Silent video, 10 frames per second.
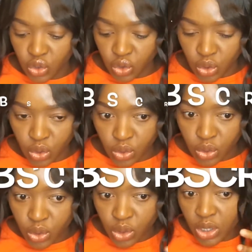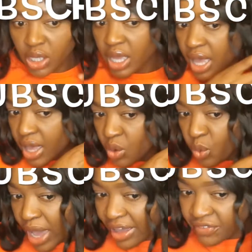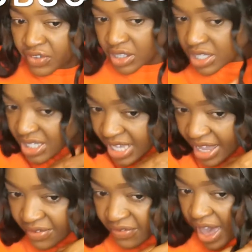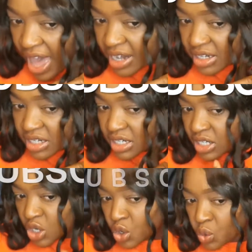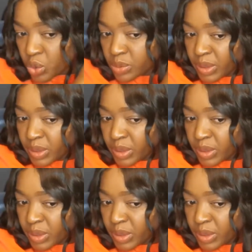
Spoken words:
you know, where I feel safe and with